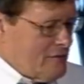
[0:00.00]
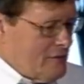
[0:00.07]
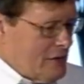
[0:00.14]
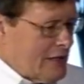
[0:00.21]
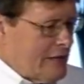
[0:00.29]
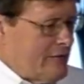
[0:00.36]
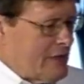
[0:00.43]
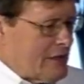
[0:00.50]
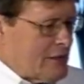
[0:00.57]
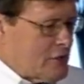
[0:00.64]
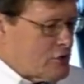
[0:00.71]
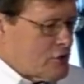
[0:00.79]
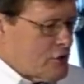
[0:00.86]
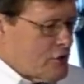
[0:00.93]
leaving
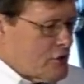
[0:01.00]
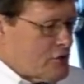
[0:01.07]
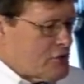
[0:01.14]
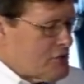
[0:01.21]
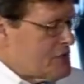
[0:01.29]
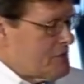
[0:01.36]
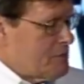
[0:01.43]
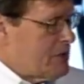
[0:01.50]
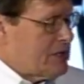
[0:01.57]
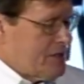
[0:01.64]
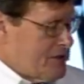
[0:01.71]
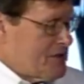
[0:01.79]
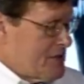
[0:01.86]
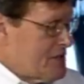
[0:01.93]
the church is that
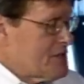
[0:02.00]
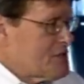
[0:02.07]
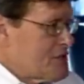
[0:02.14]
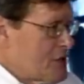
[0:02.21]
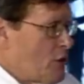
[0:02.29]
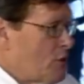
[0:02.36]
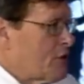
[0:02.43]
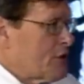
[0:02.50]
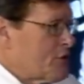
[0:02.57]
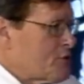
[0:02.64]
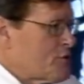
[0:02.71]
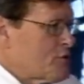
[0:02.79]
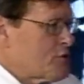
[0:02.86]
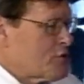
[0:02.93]
because it is the only
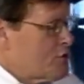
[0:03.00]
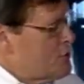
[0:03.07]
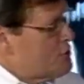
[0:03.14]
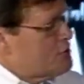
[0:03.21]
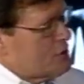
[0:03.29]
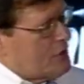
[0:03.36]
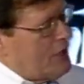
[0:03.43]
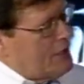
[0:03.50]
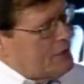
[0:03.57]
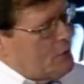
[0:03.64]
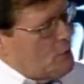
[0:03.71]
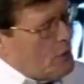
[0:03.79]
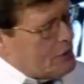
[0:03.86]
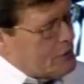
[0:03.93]
true church, you kind
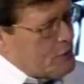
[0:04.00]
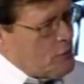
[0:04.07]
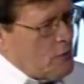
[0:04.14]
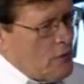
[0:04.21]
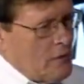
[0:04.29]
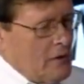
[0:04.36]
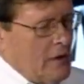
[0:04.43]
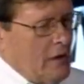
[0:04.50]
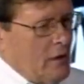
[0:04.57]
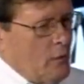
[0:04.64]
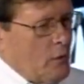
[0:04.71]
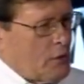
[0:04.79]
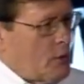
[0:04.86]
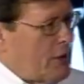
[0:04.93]
yeah. of wonder, well,
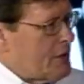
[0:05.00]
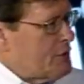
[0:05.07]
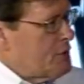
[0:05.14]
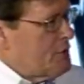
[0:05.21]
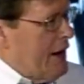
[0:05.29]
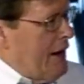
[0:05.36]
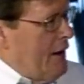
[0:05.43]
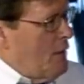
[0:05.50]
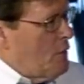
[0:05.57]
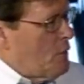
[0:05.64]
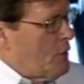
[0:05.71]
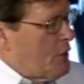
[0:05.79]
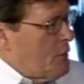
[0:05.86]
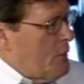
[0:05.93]
what do I do now?
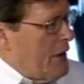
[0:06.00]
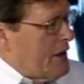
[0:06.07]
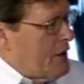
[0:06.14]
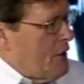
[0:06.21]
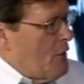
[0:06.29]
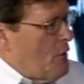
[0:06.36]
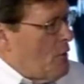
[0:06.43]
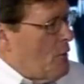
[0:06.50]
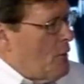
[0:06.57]
Where do I go?